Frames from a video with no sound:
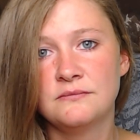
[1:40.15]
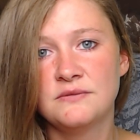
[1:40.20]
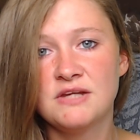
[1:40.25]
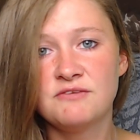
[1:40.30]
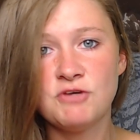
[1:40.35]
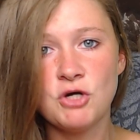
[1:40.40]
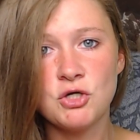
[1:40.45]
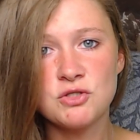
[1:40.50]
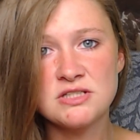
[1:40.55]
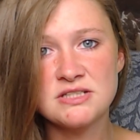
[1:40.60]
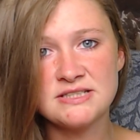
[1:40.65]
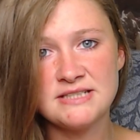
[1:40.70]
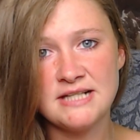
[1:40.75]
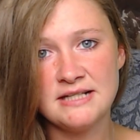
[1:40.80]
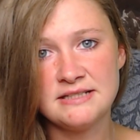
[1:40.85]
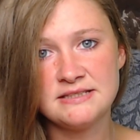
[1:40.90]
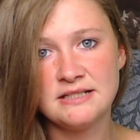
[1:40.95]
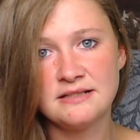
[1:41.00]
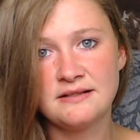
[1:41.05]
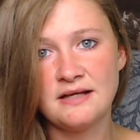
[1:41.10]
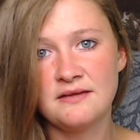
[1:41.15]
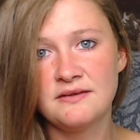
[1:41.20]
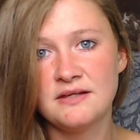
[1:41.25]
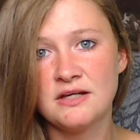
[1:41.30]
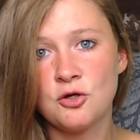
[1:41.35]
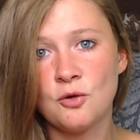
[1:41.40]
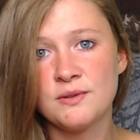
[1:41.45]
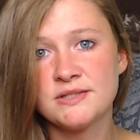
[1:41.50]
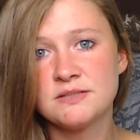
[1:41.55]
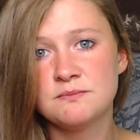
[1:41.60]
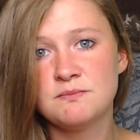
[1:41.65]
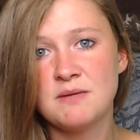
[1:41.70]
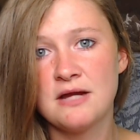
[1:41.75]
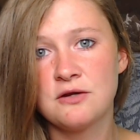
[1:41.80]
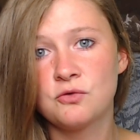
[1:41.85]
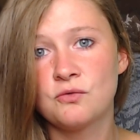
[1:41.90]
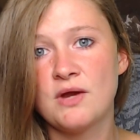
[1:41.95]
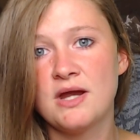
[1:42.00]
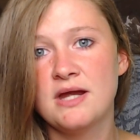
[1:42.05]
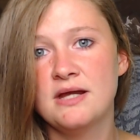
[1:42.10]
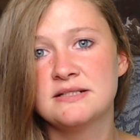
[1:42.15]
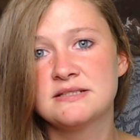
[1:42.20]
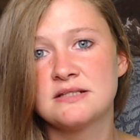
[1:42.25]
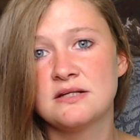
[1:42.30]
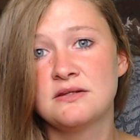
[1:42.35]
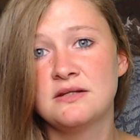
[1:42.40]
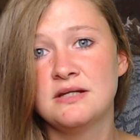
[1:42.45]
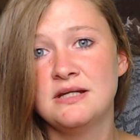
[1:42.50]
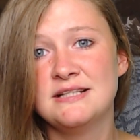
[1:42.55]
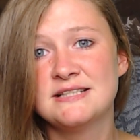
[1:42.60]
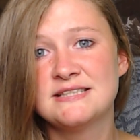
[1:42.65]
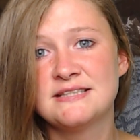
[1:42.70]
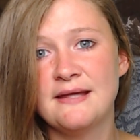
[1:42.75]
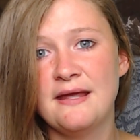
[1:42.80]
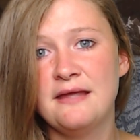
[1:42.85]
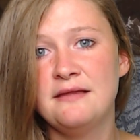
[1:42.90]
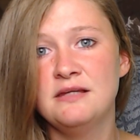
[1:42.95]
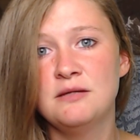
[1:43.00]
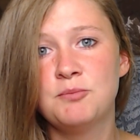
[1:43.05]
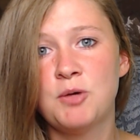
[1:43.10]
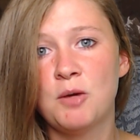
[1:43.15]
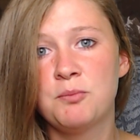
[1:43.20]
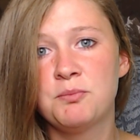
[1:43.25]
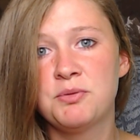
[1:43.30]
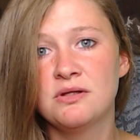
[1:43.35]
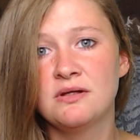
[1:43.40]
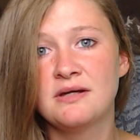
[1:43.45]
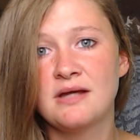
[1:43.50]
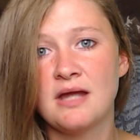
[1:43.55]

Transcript: They've also stated that they're going to migrate the insanely popular